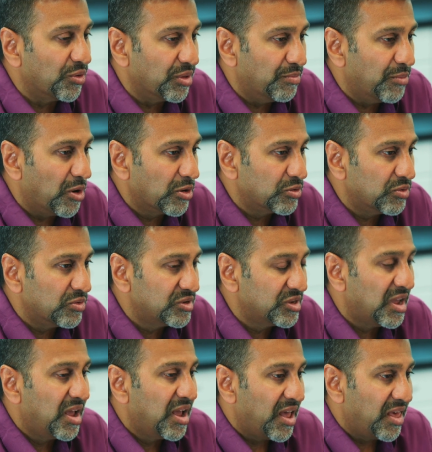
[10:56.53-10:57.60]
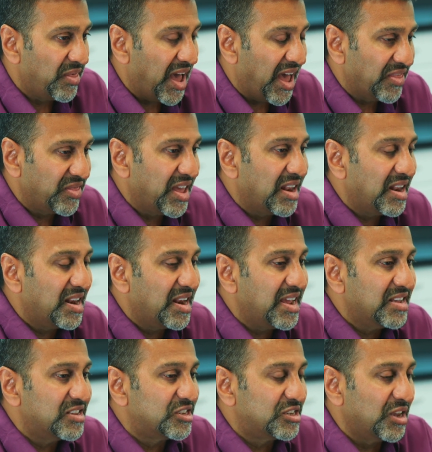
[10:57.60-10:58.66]
the models. That then
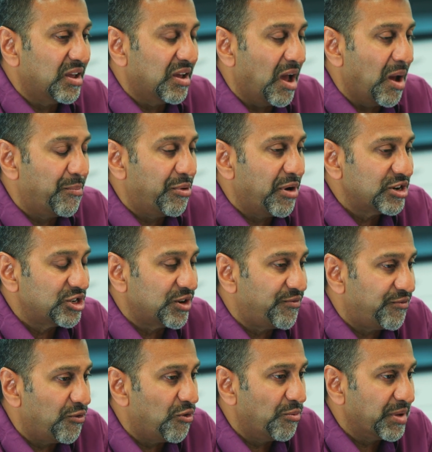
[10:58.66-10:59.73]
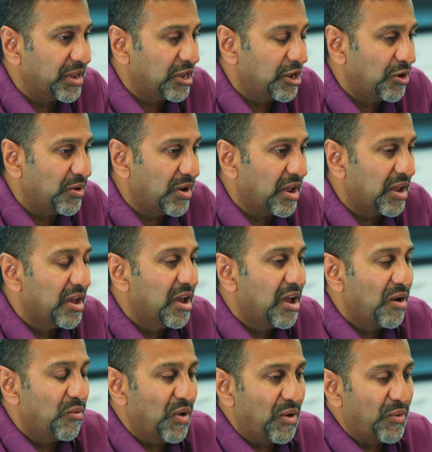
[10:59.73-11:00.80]
leads to a pressure forming unit
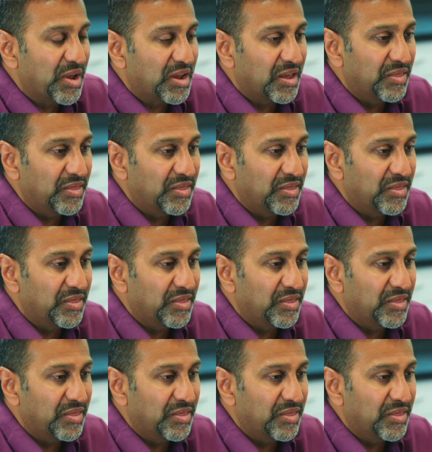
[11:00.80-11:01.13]
where we can